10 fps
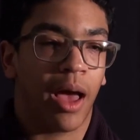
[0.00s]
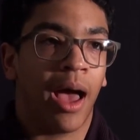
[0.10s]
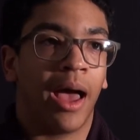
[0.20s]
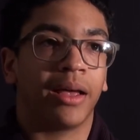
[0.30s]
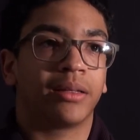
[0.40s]

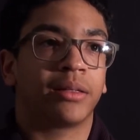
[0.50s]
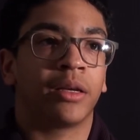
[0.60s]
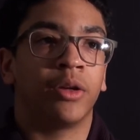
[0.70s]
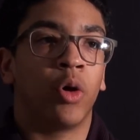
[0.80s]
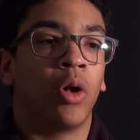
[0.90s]
I
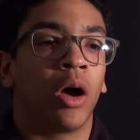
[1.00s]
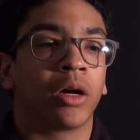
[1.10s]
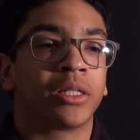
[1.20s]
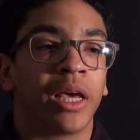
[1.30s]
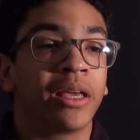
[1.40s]
can no
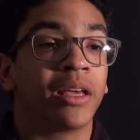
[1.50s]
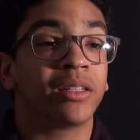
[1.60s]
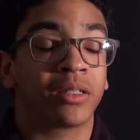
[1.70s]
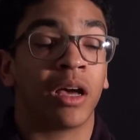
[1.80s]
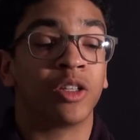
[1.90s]
longer take
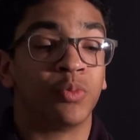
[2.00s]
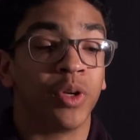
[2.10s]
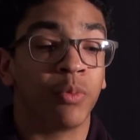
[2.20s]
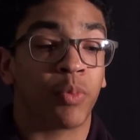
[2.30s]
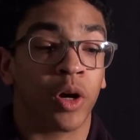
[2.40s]
it because
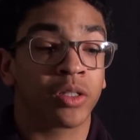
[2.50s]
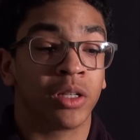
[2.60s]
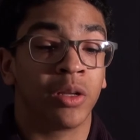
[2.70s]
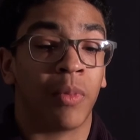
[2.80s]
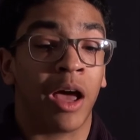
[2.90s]
me
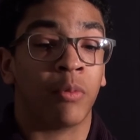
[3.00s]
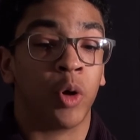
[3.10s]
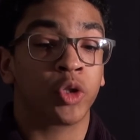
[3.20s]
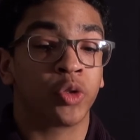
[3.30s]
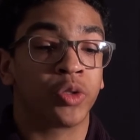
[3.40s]
personally, my
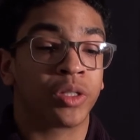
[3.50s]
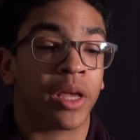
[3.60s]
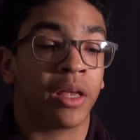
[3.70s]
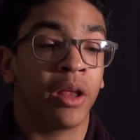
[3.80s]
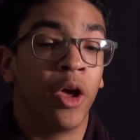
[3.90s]
emotional
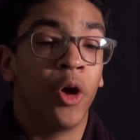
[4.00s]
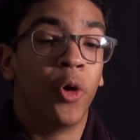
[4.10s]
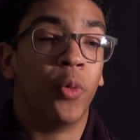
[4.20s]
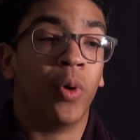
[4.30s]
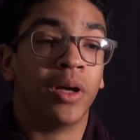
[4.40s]
state
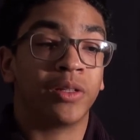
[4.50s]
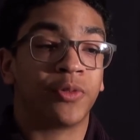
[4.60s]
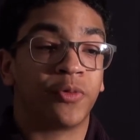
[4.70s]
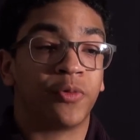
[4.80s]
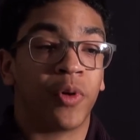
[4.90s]
was
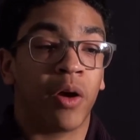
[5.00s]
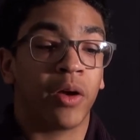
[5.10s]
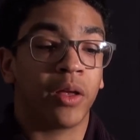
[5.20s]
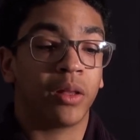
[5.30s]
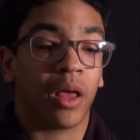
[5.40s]

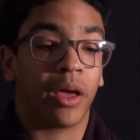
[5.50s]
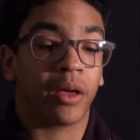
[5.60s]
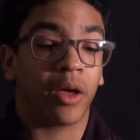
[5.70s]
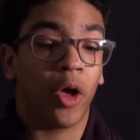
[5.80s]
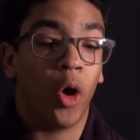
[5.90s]
very
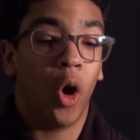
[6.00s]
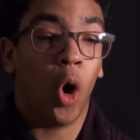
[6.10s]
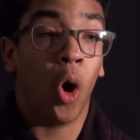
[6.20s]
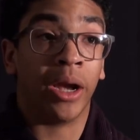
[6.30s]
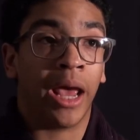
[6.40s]
like
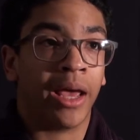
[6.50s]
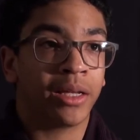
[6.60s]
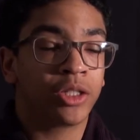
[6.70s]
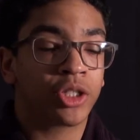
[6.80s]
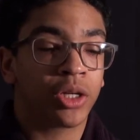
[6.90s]
on
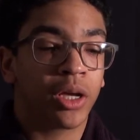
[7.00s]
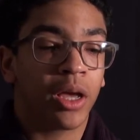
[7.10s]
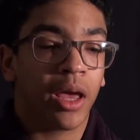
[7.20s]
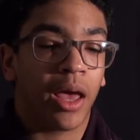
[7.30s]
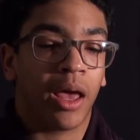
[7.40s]
edge,
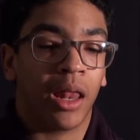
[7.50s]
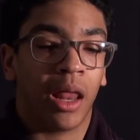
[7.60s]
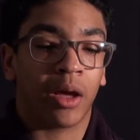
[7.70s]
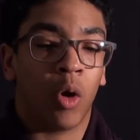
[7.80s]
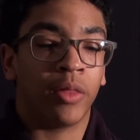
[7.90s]

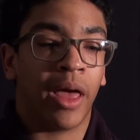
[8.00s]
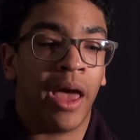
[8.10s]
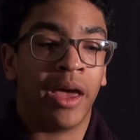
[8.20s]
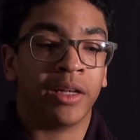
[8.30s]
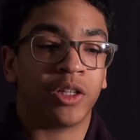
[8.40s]
like on the
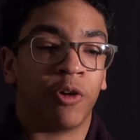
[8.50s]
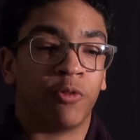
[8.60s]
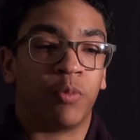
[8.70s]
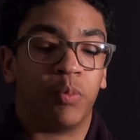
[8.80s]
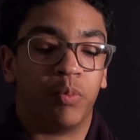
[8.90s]
edge of